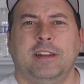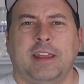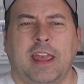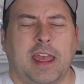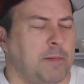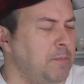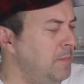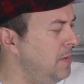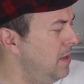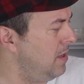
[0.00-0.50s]

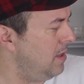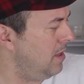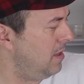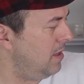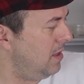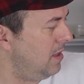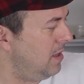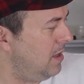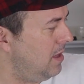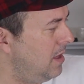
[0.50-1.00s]
game.
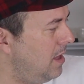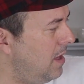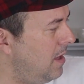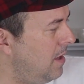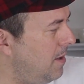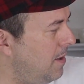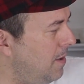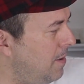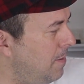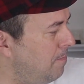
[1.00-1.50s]

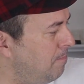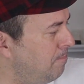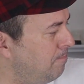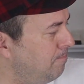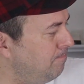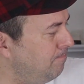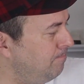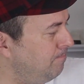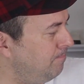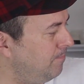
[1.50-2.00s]

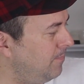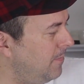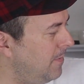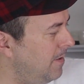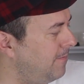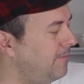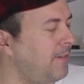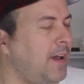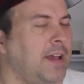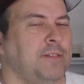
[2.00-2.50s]

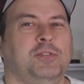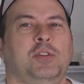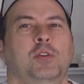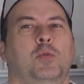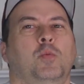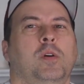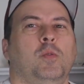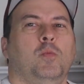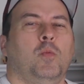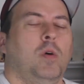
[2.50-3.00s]

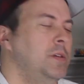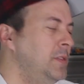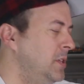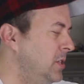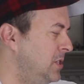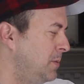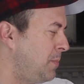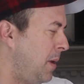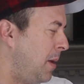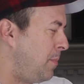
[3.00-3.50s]
5211.
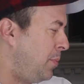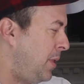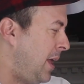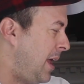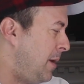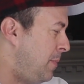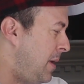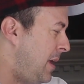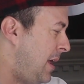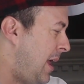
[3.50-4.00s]
This is by
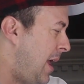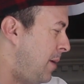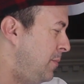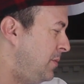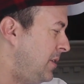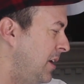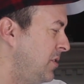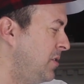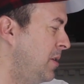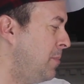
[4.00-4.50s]
Plan B
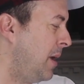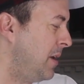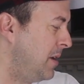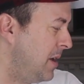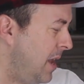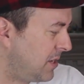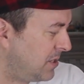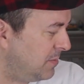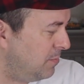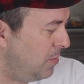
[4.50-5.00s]
Games, actually by
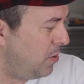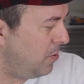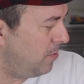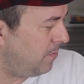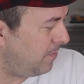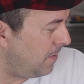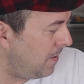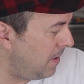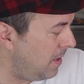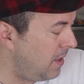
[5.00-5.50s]
Next
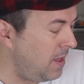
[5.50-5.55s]
Move.